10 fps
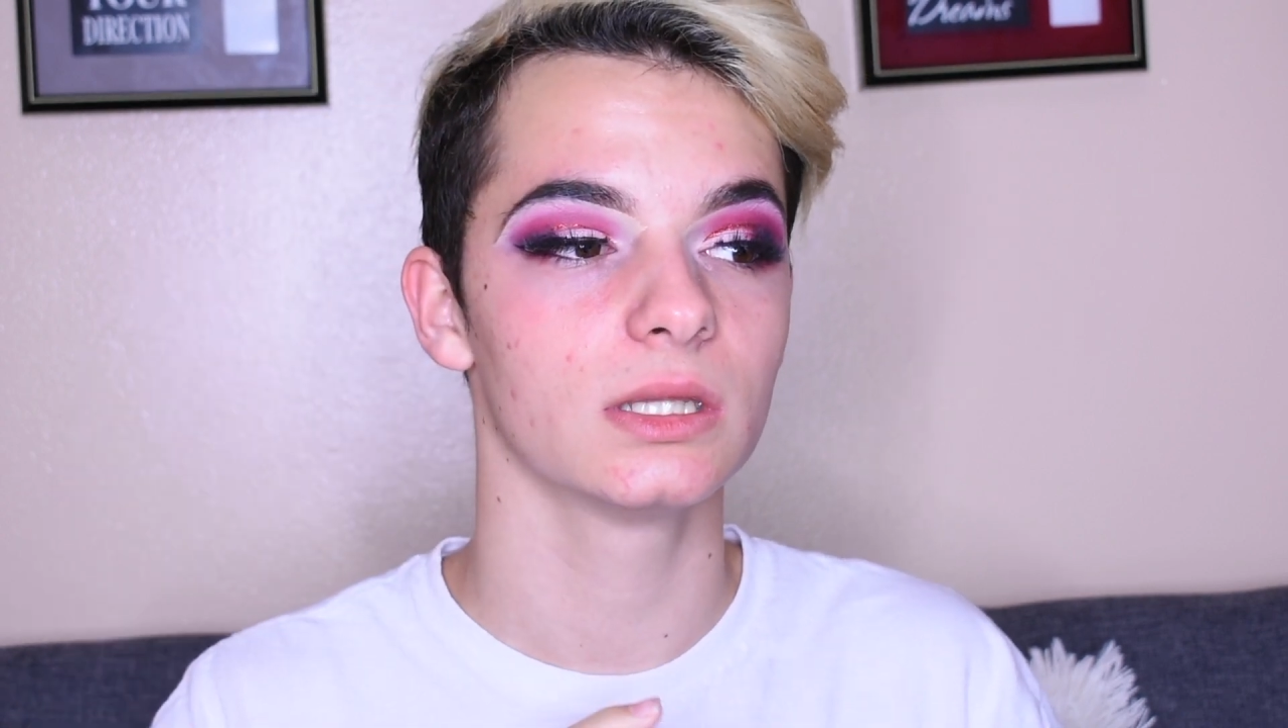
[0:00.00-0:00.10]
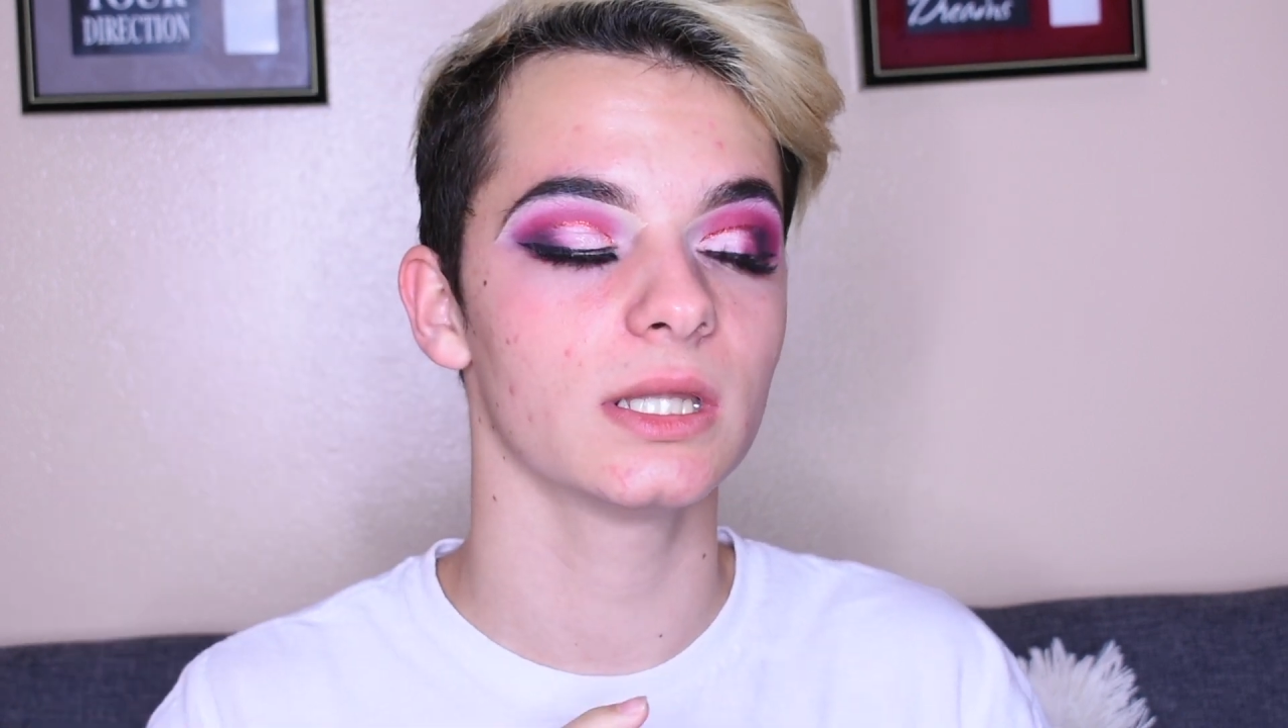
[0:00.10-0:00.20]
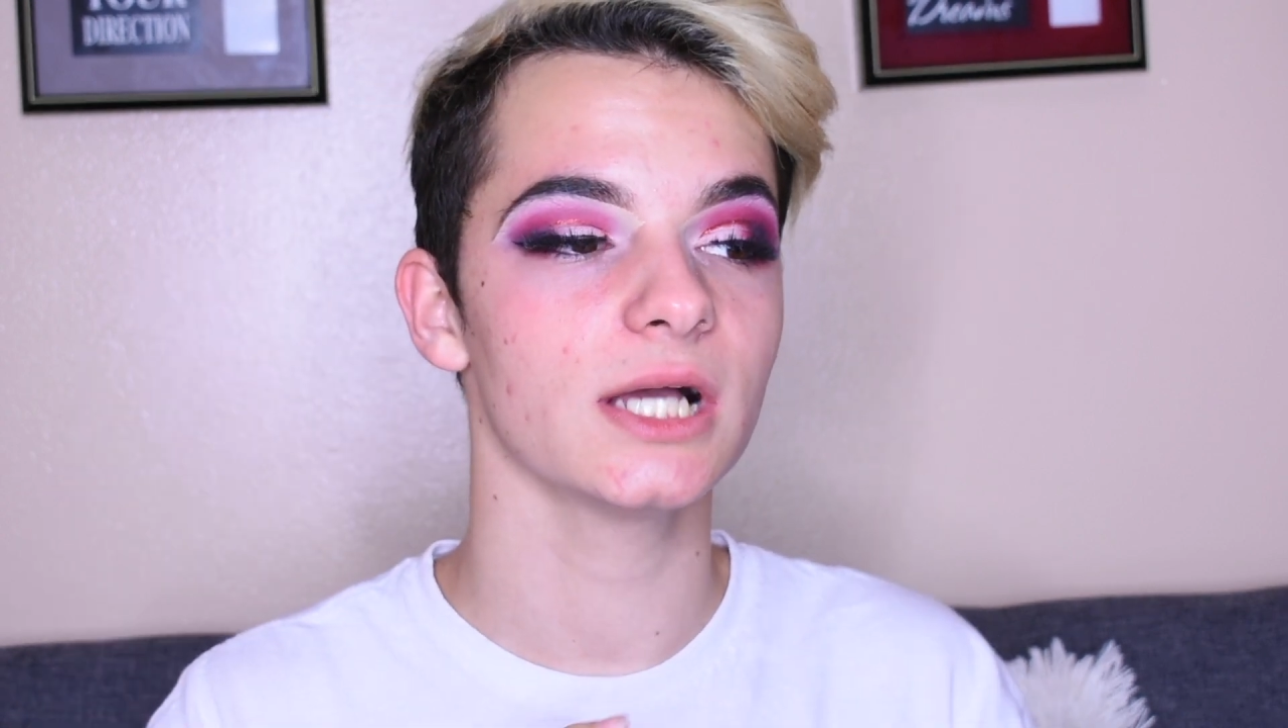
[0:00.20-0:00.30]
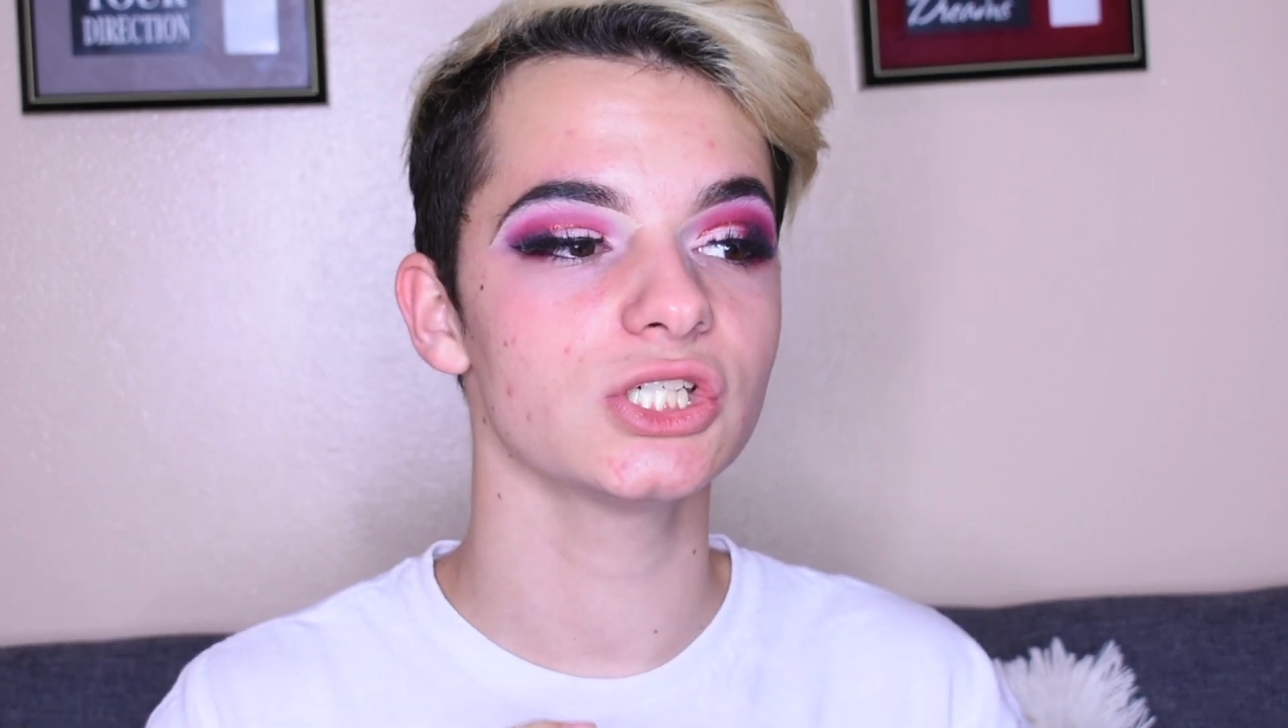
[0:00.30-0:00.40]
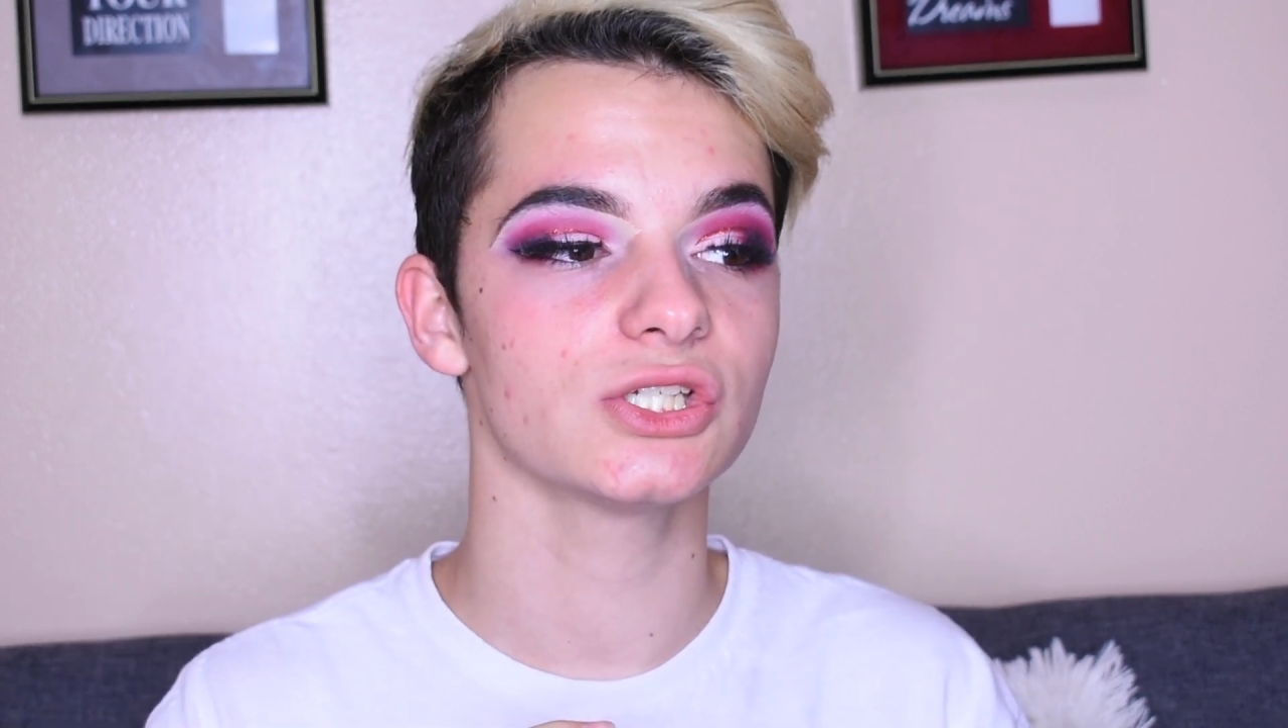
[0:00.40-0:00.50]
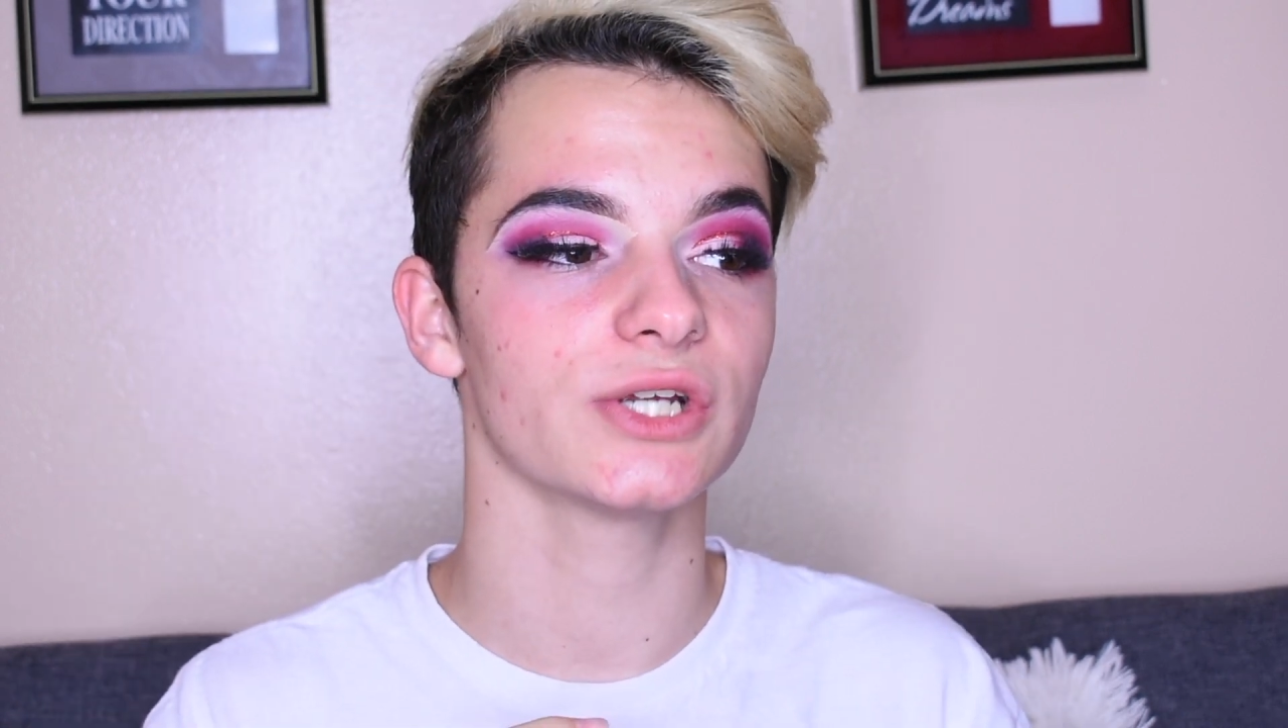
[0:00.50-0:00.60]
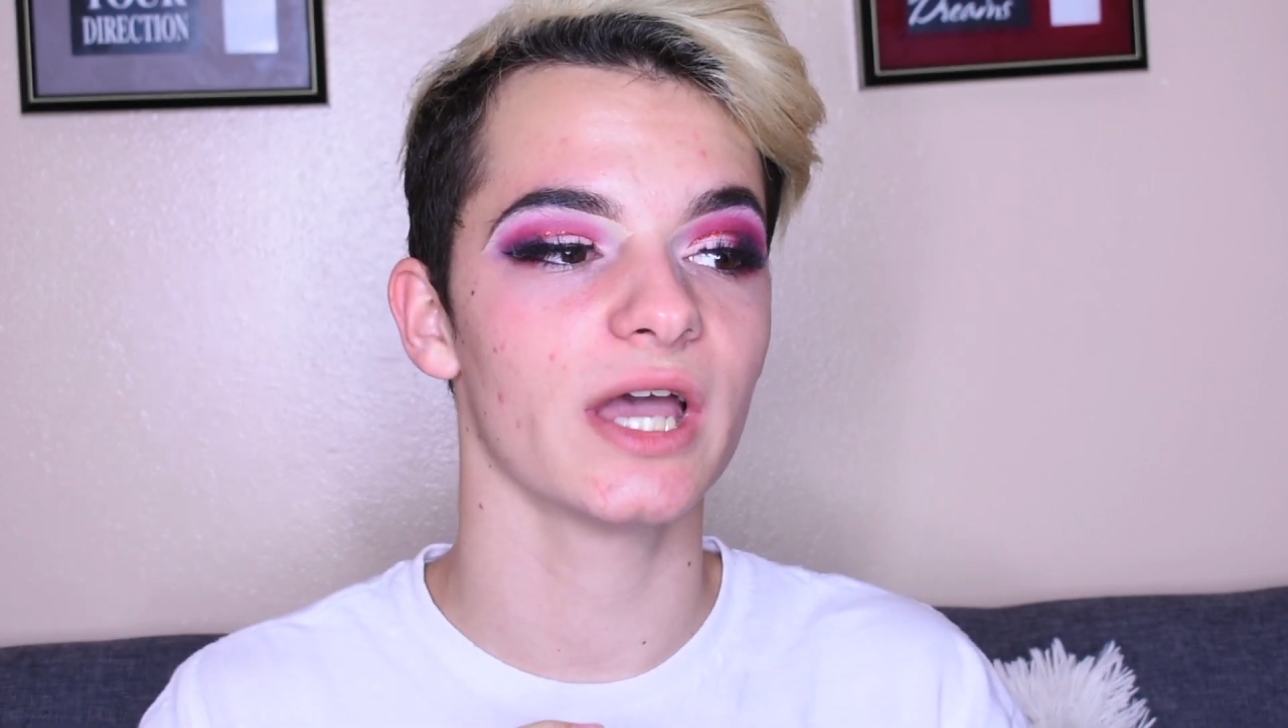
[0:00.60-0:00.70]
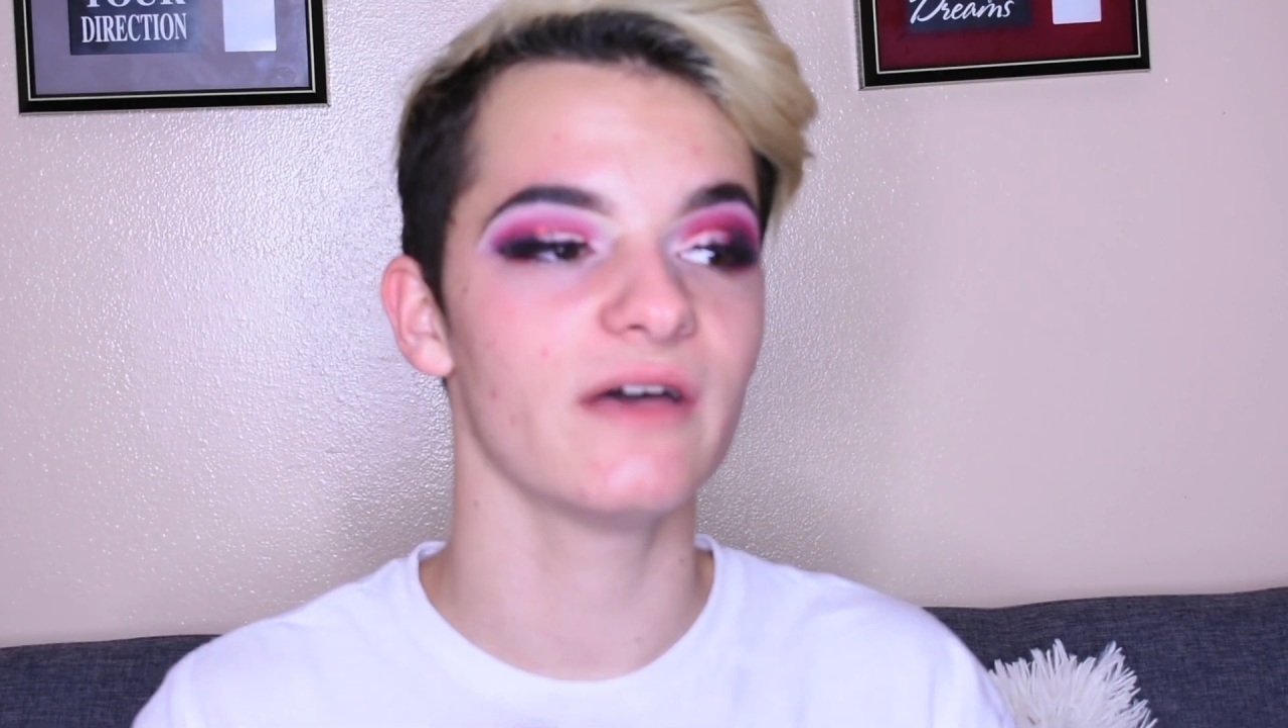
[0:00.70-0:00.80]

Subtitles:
the lashes are